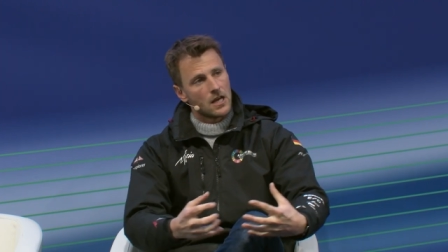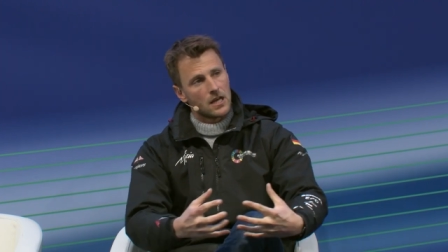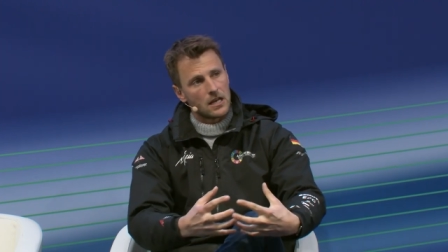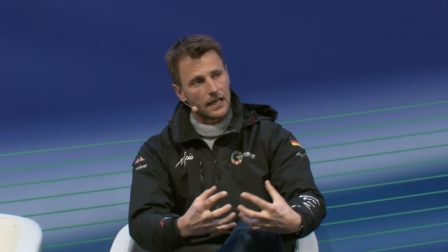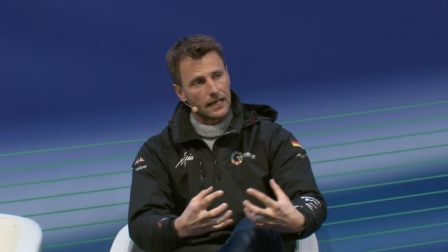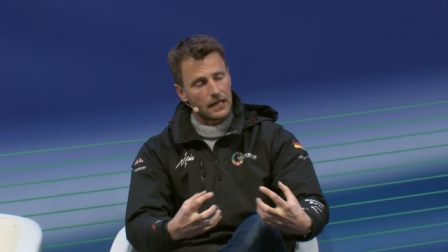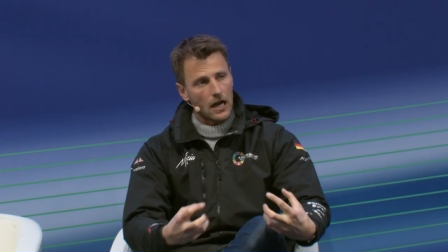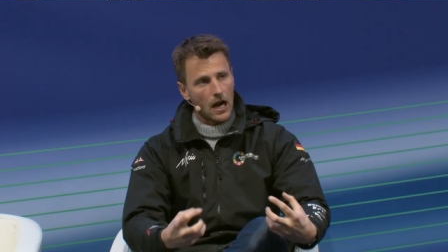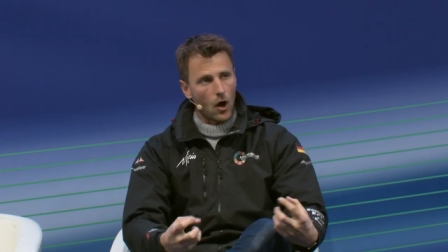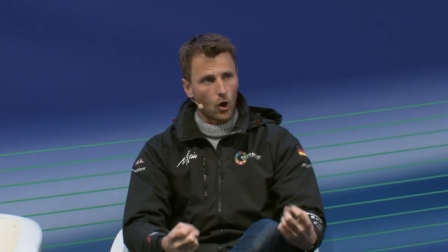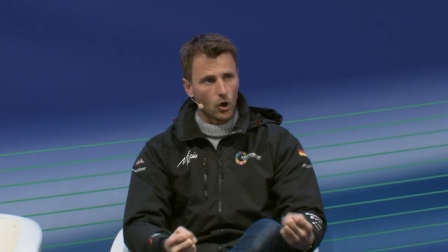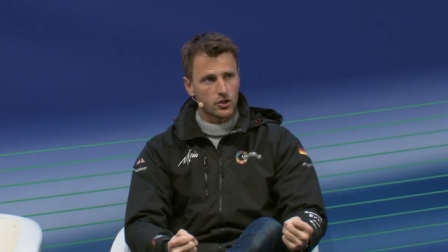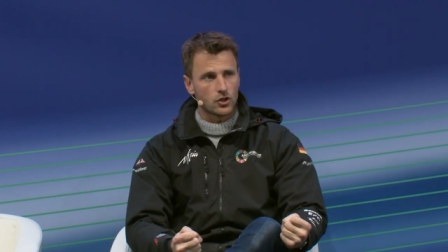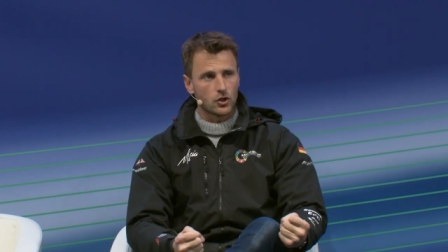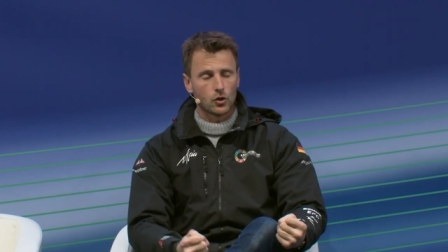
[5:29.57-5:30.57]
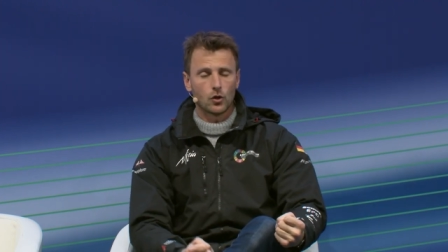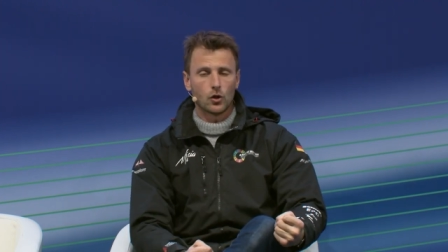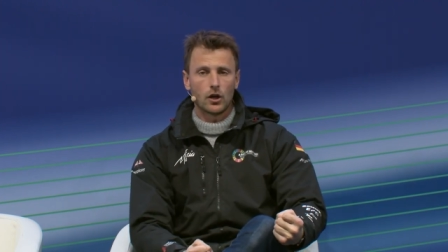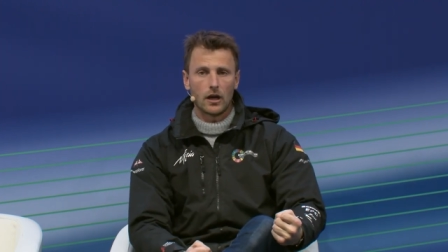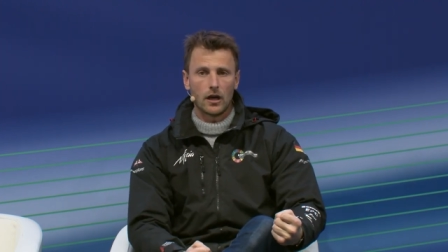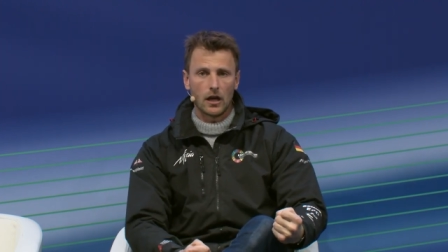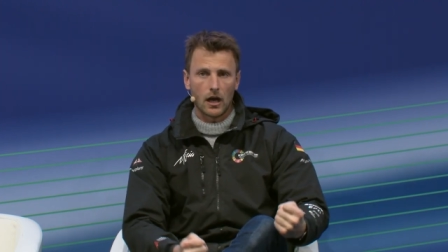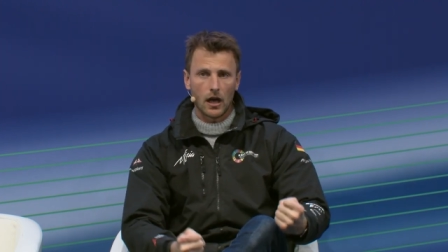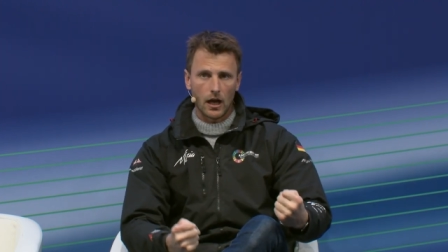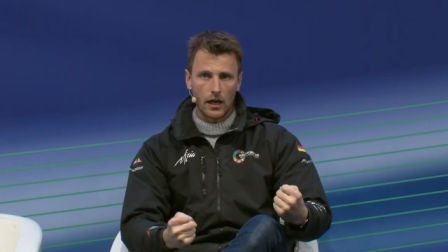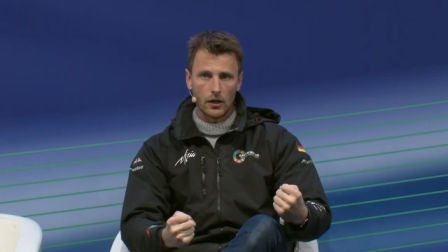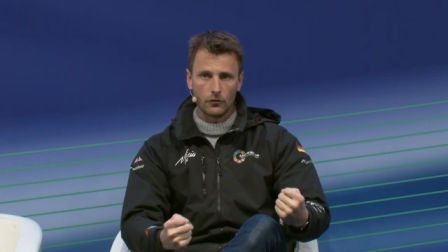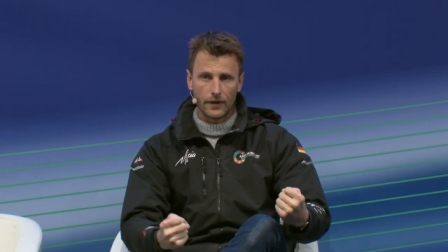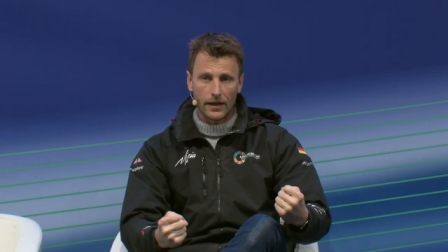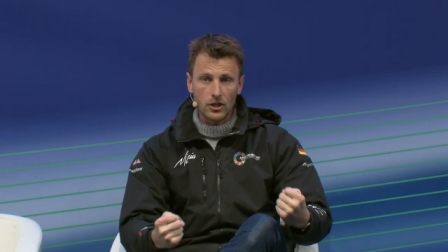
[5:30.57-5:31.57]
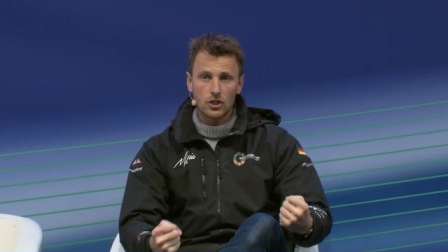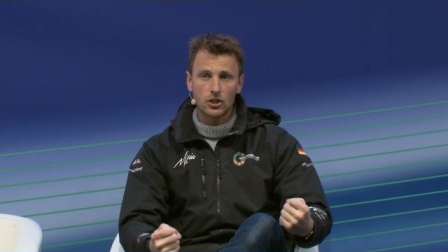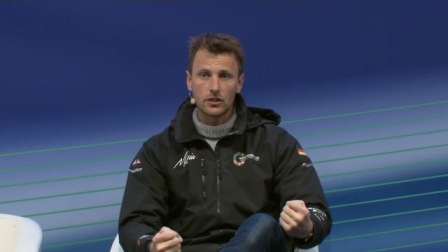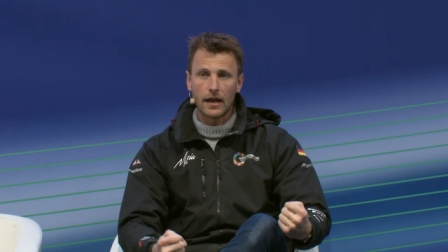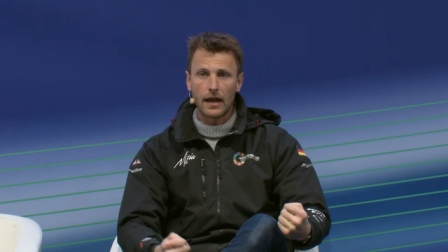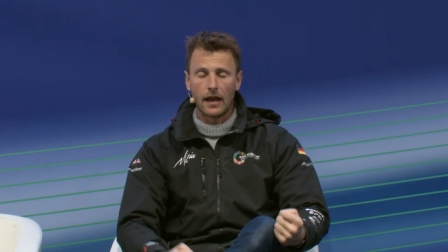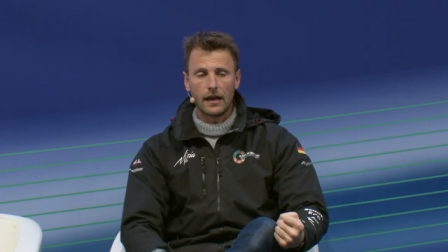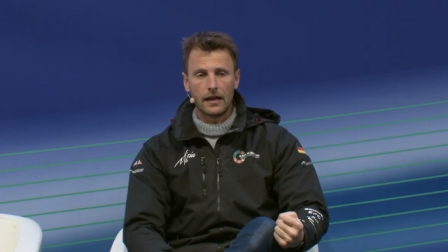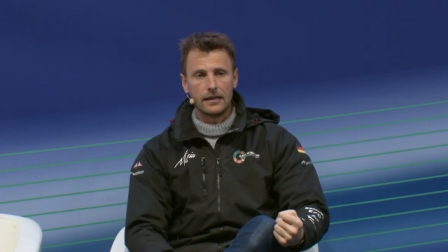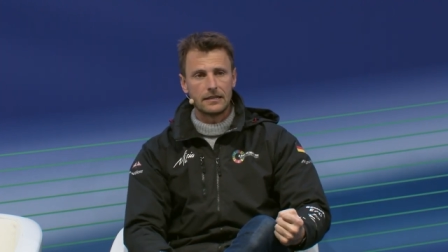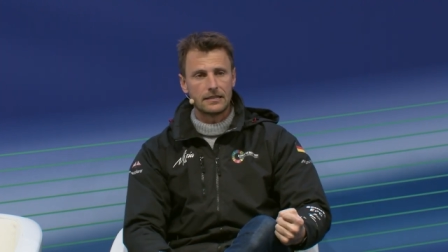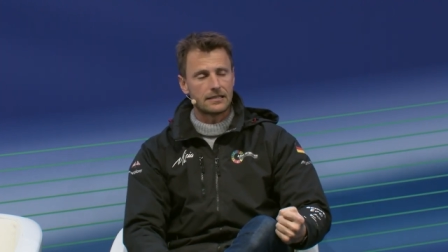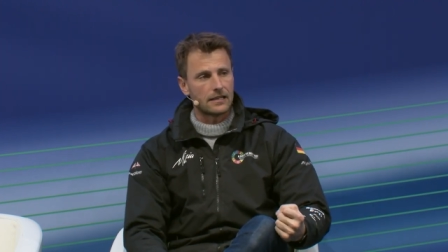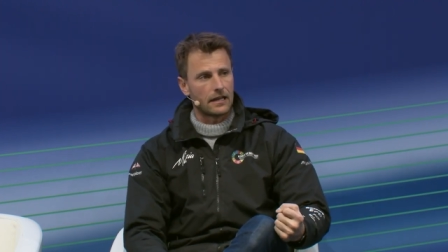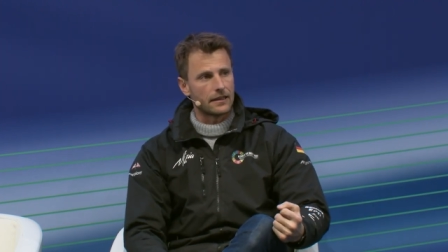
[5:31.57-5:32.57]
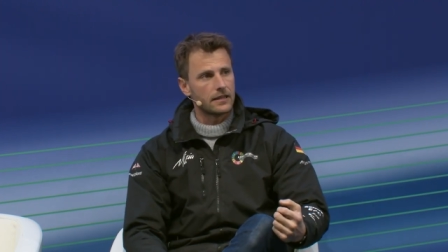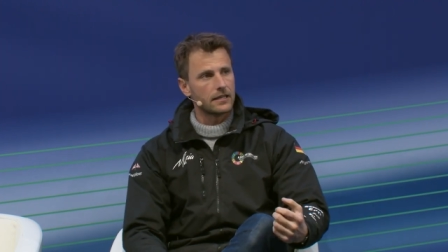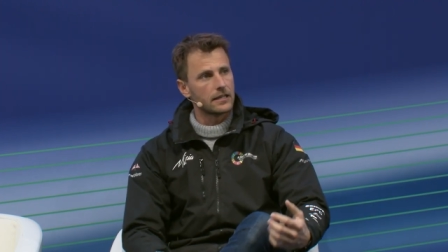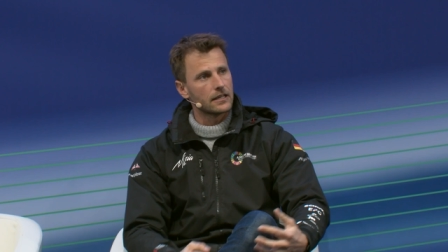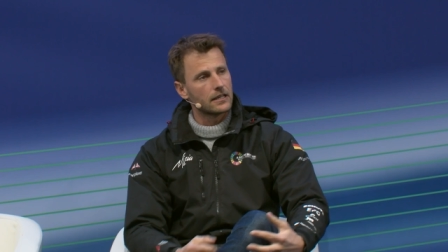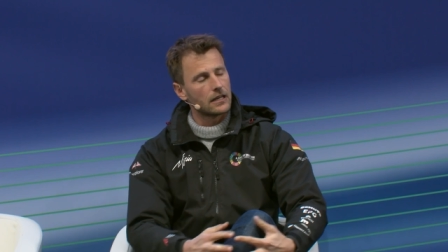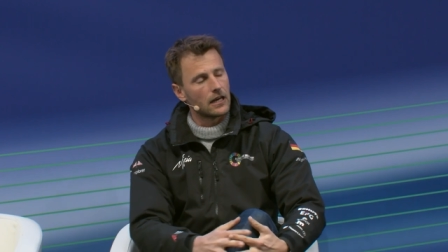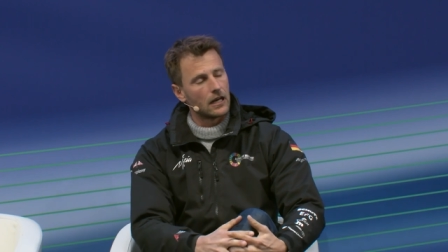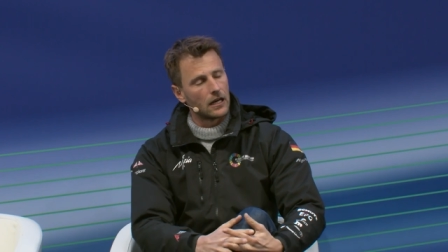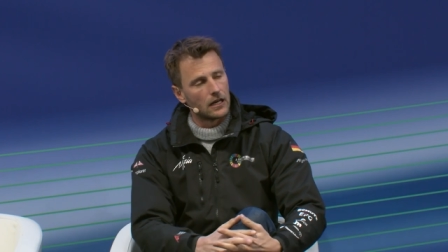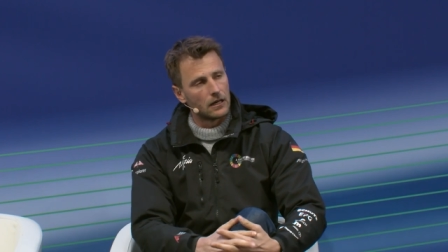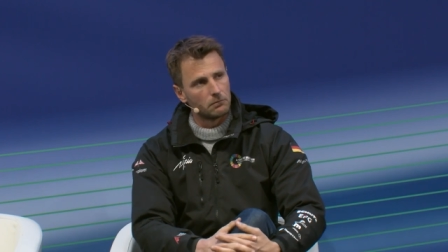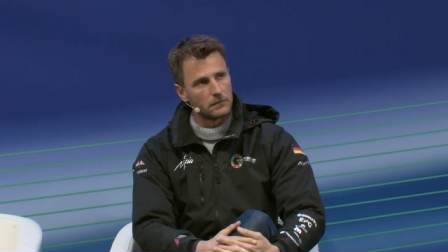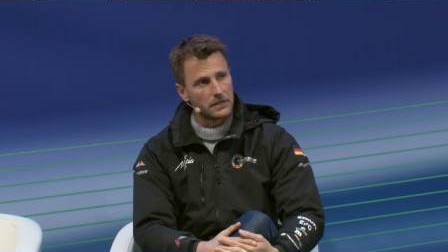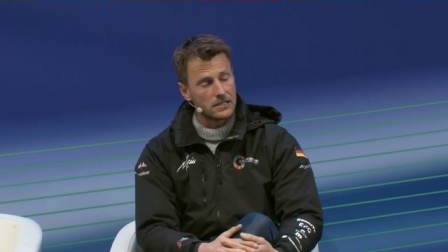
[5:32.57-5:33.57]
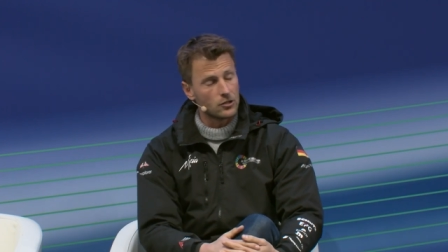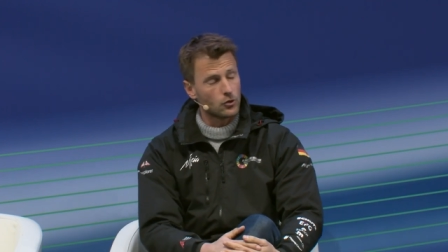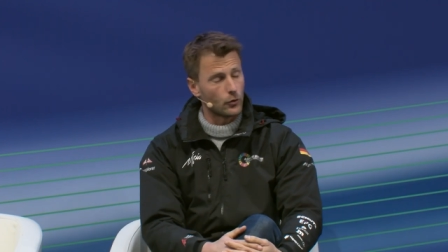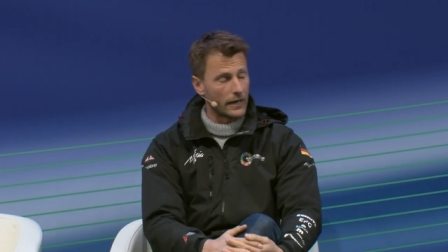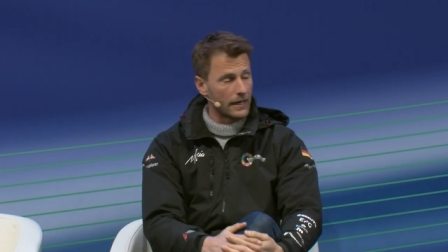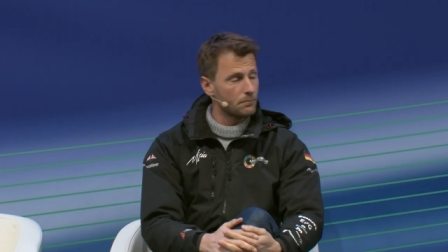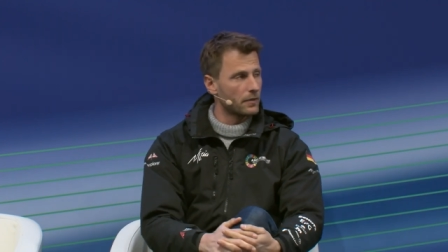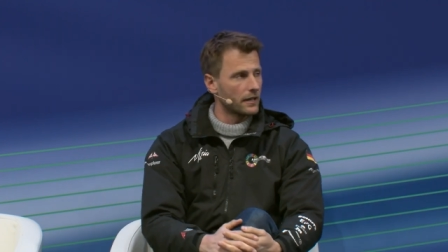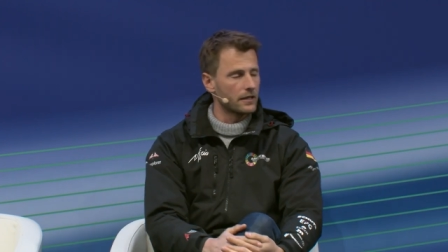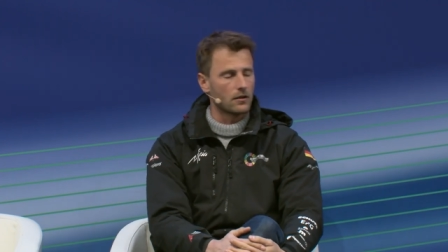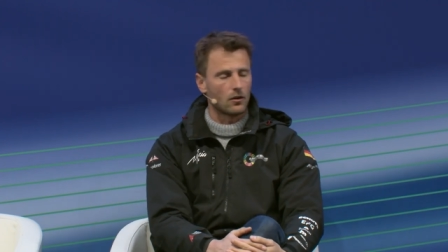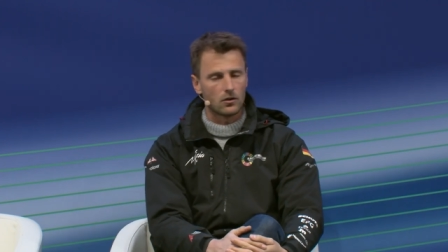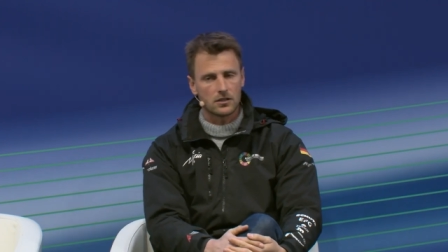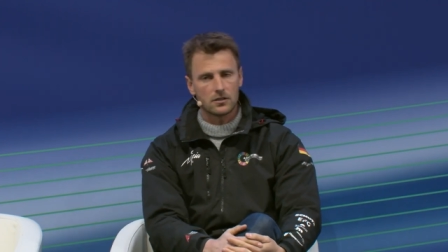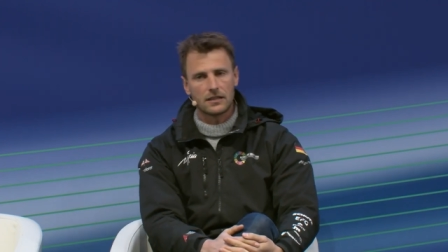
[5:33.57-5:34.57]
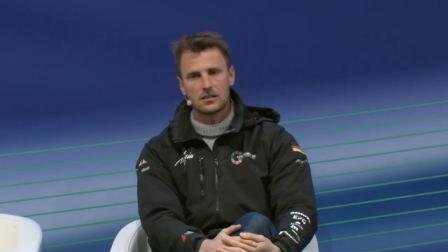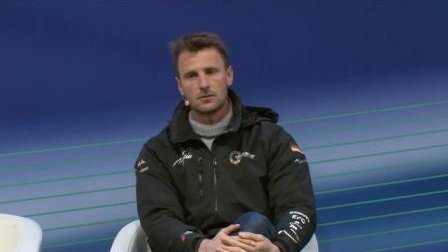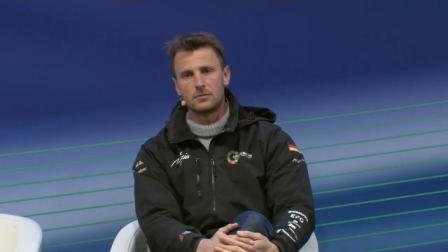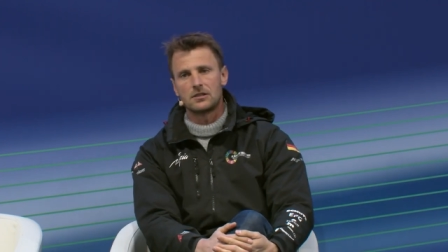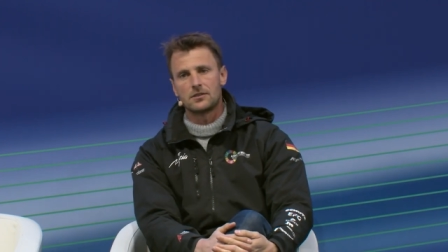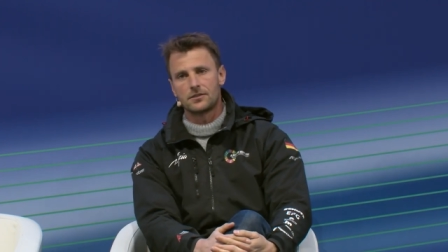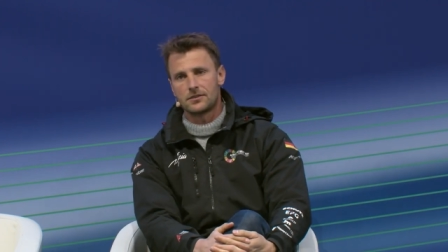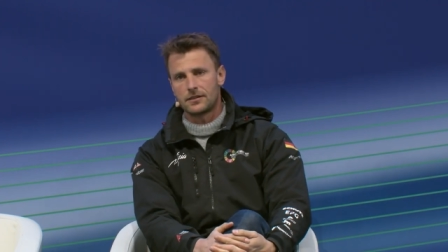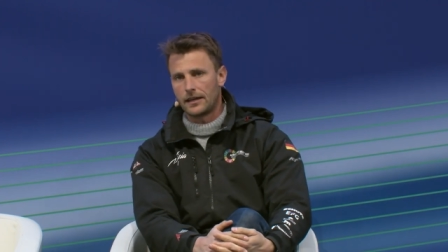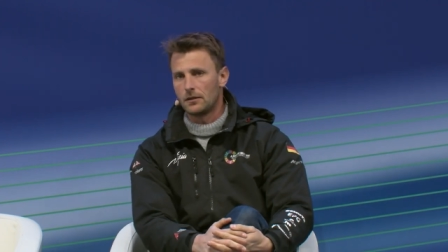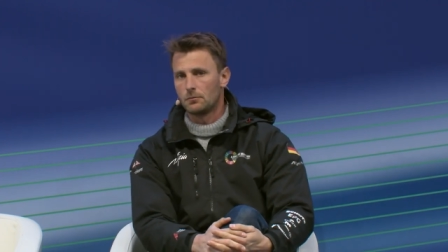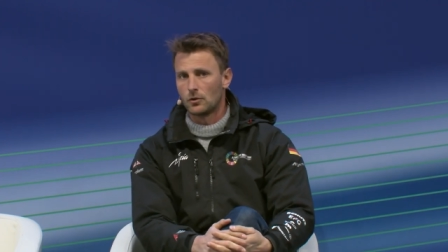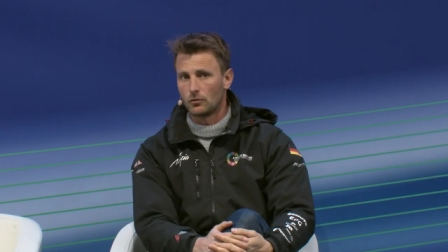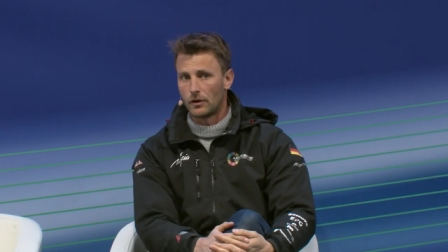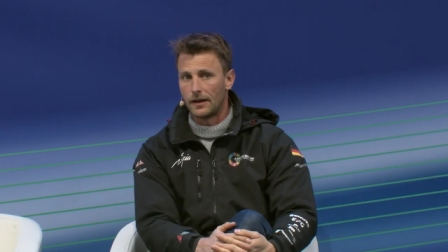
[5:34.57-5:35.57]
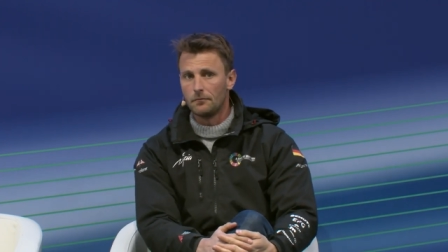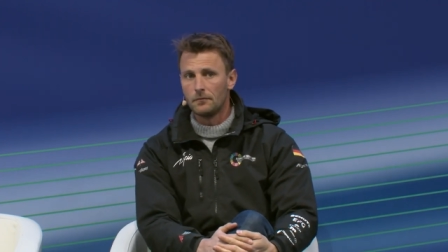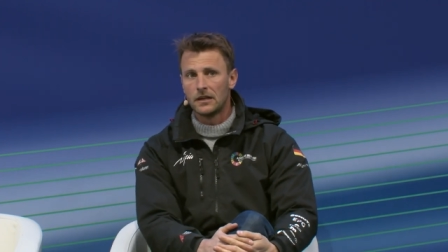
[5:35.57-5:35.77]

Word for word: like also innovation is I think um, is great, but it also has to be sustainable, right?